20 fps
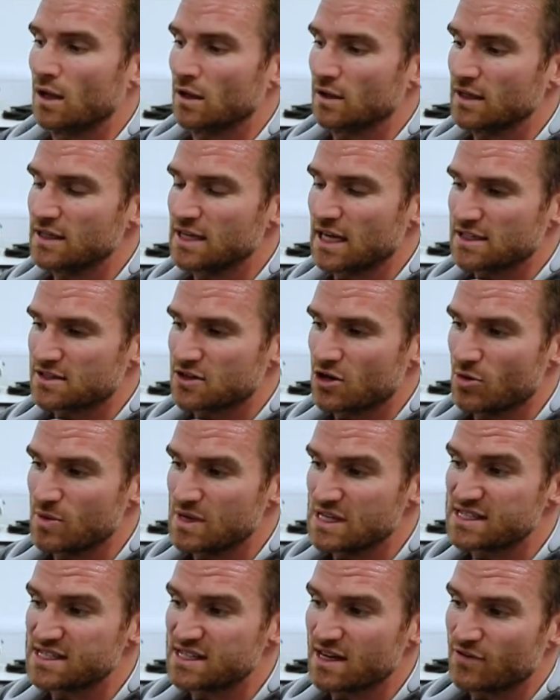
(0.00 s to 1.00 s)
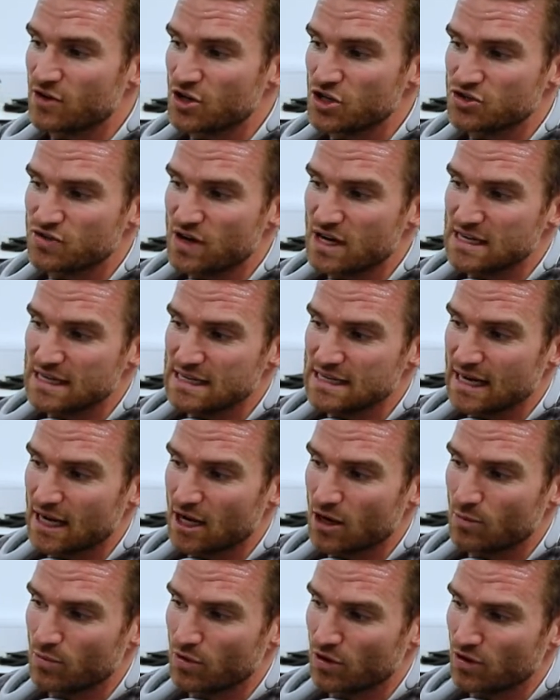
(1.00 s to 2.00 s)
The Dexcom is 7 and trending
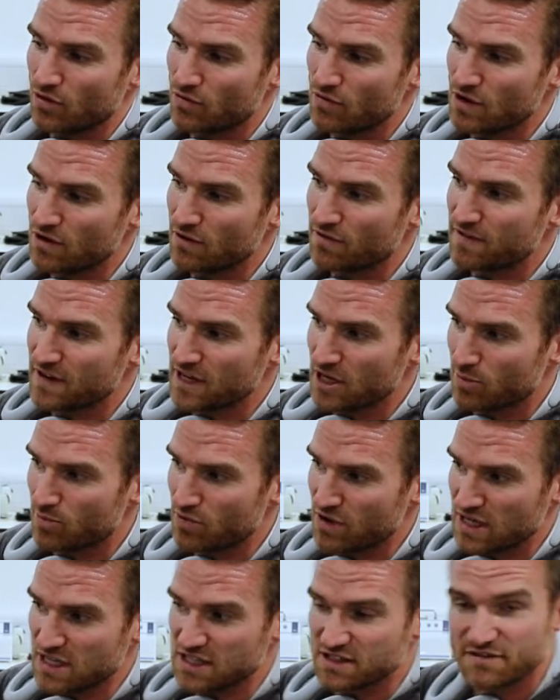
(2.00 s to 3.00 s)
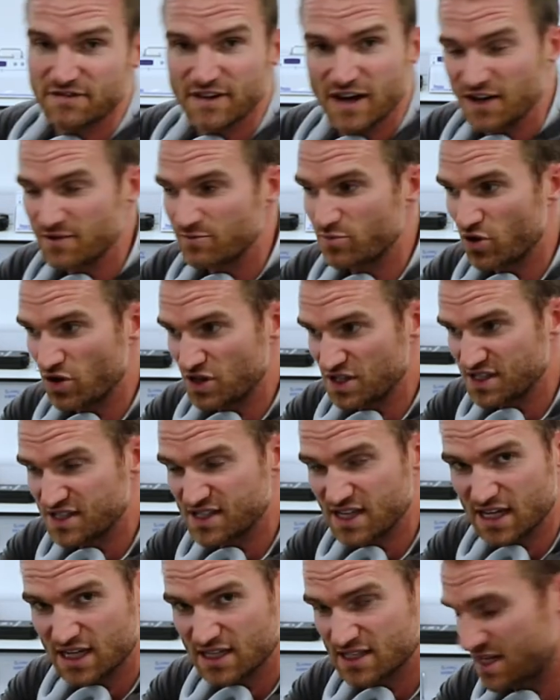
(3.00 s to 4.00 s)
down, but the real finger prick is
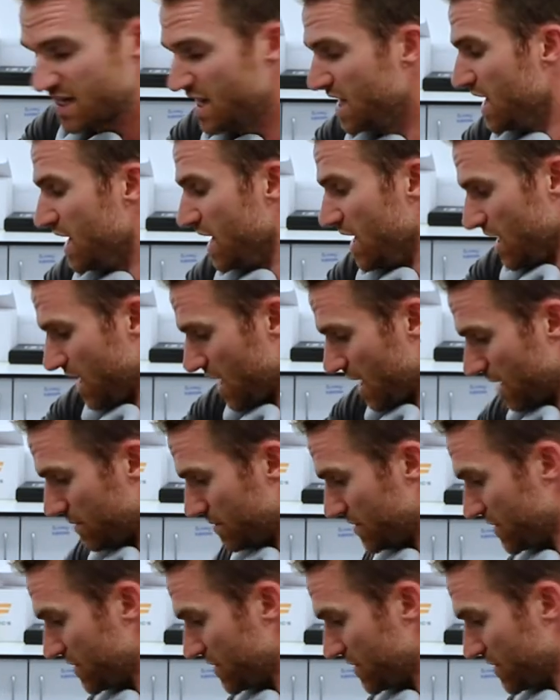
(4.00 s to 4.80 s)
5.6.